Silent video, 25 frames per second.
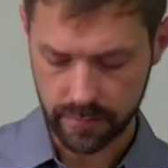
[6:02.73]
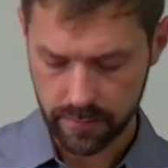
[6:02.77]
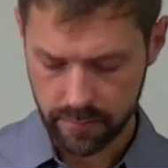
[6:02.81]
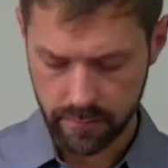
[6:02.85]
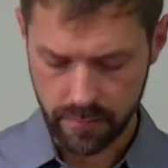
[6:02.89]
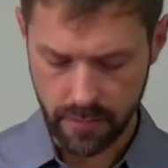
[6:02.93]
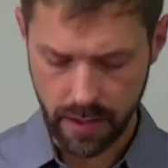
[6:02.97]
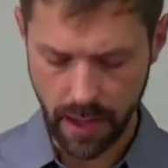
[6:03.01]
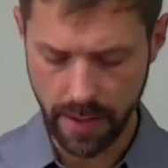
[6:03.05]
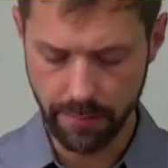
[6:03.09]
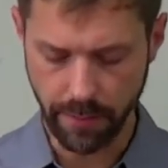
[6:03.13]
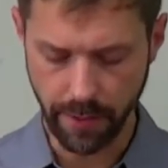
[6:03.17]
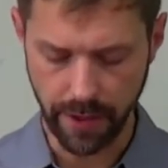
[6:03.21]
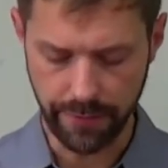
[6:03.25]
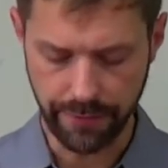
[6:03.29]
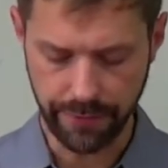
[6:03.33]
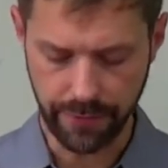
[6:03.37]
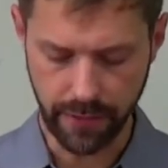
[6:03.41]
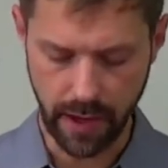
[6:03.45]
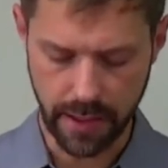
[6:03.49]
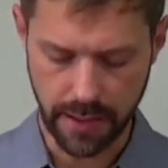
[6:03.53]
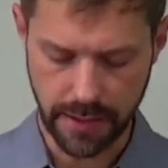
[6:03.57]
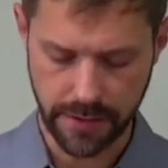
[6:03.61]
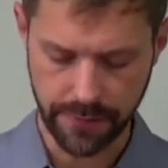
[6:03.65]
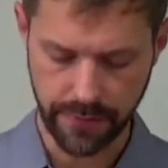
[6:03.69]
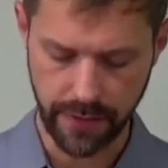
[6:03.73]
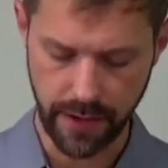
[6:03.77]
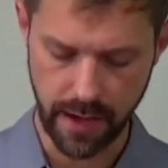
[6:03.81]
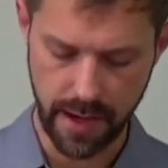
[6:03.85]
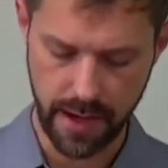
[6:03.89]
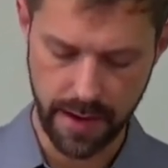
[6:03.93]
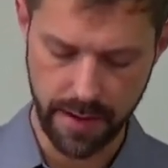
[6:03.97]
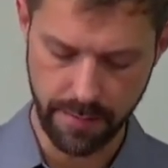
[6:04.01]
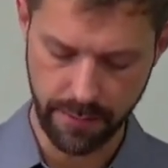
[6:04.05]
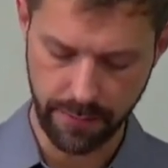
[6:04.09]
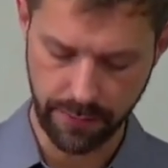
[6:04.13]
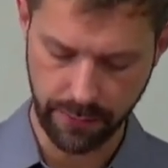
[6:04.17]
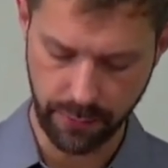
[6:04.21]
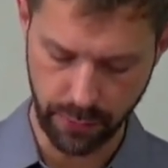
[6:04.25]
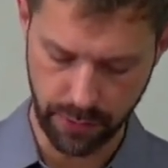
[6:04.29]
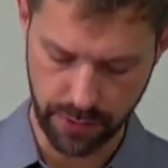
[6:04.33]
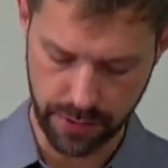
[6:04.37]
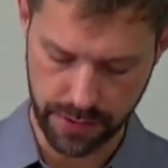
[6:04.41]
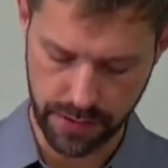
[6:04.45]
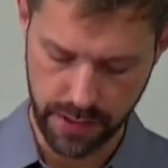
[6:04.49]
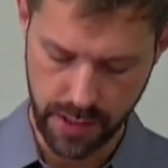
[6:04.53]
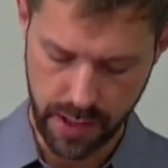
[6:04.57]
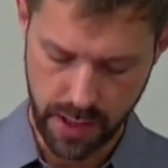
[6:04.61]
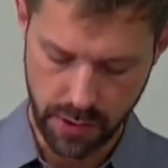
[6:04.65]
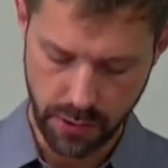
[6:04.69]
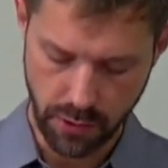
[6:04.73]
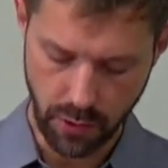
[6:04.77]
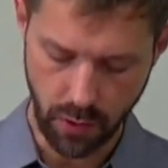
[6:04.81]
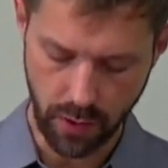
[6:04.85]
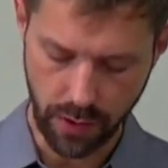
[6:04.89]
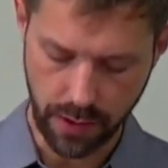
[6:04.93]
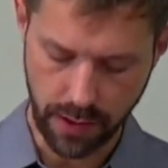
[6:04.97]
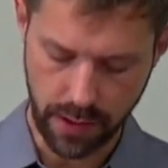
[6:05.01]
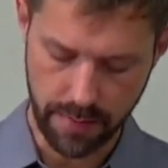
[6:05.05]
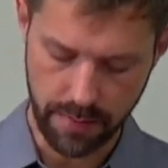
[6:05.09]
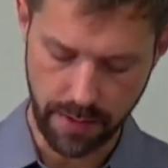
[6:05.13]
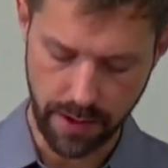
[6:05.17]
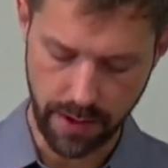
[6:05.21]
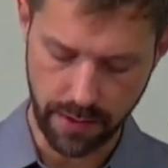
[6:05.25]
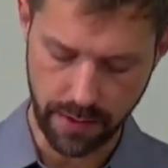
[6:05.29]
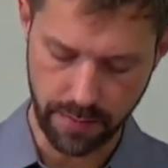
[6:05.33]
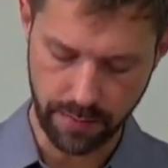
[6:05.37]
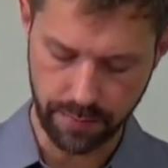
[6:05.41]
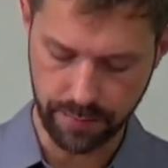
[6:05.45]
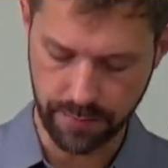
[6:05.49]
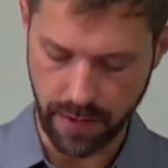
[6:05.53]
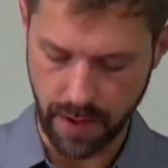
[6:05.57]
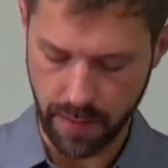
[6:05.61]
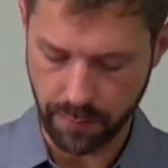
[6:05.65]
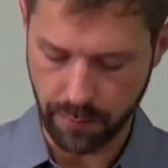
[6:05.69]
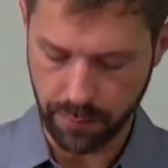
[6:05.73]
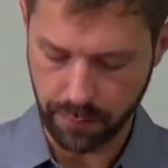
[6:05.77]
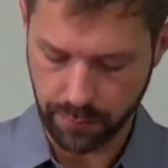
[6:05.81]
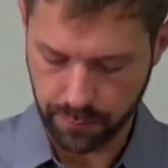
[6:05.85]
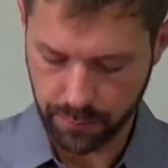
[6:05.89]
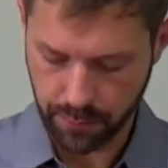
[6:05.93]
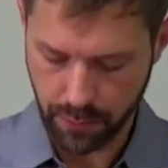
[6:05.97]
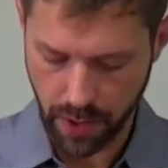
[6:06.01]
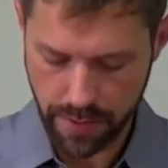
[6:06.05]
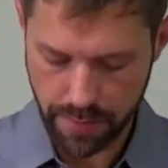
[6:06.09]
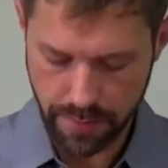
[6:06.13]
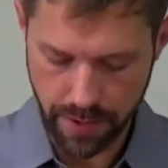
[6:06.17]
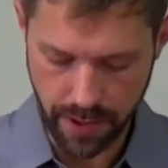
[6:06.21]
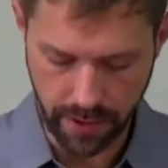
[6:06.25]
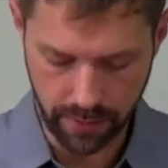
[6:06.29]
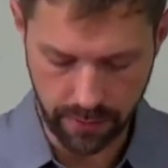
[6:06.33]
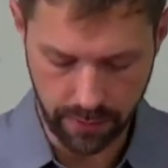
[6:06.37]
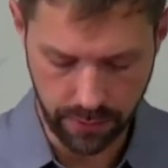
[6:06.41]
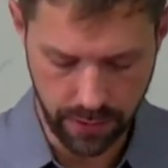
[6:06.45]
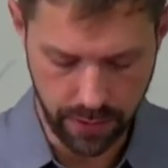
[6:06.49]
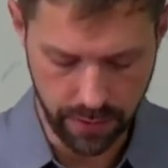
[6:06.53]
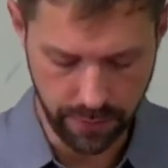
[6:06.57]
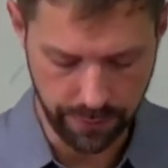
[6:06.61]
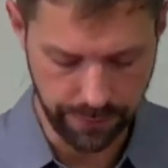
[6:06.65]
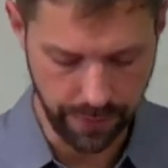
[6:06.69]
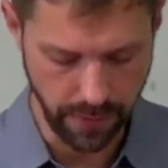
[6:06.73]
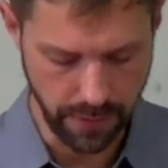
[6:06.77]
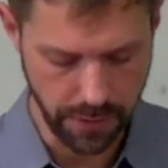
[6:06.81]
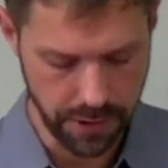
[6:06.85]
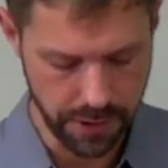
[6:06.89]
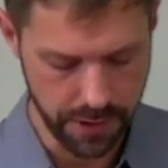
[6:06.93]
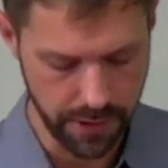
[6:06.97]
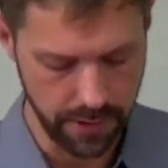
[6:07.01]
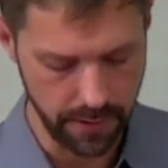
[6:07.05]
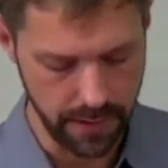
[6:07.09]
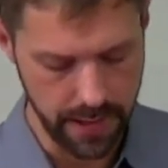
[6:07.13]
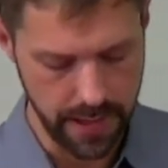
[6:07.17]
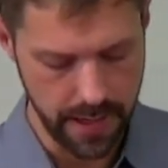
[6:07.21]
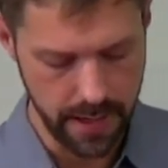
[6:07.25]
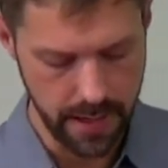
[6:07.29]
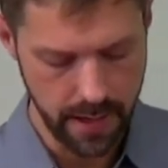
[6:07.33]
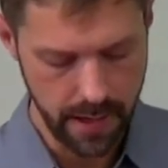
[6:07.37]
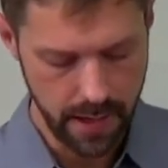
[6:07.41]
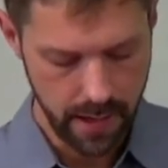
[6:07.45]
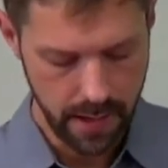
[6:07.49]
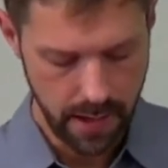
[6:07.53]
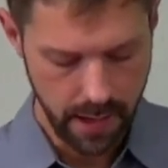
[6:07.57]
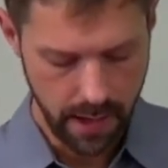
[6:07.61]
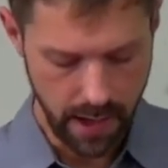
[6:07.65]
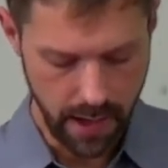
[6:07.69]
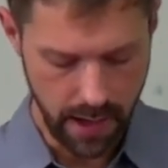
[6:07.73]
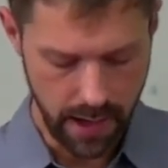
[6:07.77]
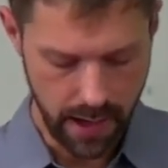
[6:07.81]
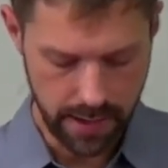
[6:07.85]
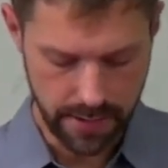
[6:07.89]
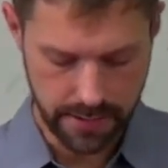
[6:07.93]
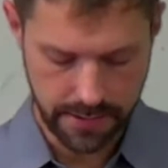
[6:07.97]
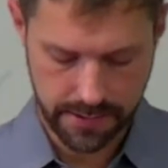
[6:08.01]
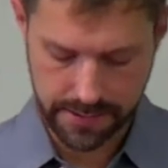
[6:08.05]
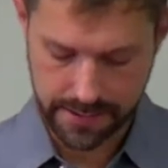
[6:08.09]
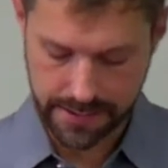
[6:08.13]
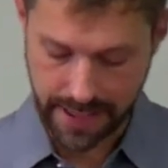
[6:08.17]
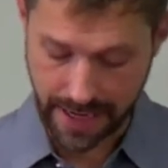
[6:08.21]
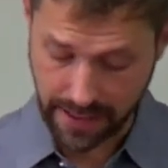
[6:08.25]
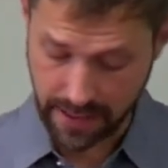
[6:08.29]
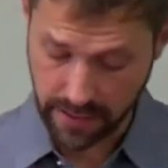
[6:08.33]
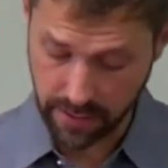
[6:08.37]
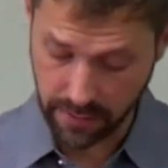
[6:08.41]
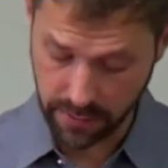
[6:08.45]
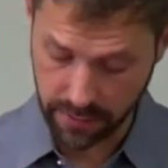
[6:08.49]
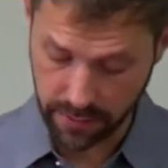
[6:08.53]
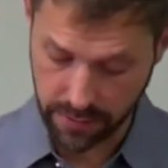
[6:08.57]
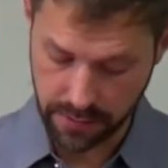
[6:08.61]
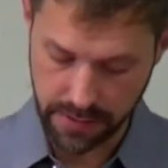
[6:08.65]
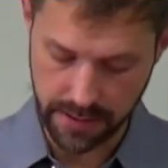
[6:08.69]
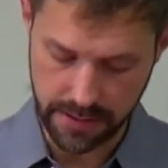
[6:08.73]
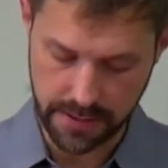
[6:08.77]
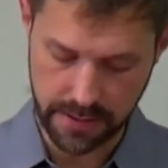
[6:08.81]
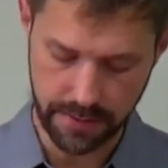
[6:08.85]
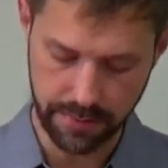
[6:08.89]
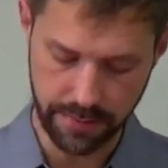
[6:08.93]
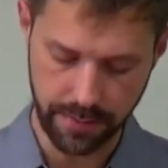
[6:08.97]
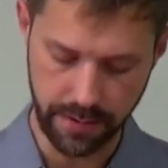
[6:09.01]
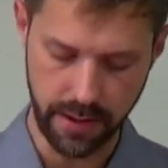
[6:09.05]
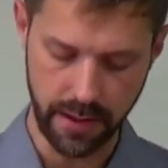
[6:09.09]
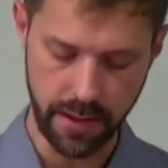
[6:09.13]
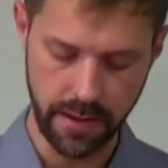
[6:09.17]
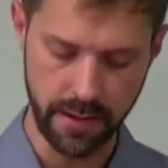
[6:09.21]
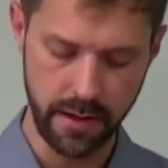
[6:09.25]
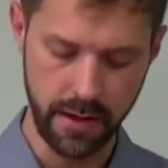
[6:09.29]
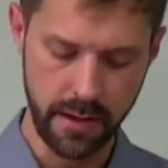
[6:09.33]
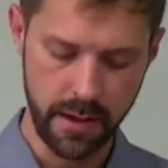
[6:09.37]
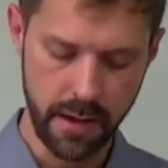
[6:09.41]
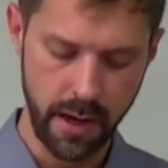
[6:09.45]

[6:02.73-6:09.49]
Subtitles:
And by philosophy, I am, of course, talking about a primarily or functionally secular discipline.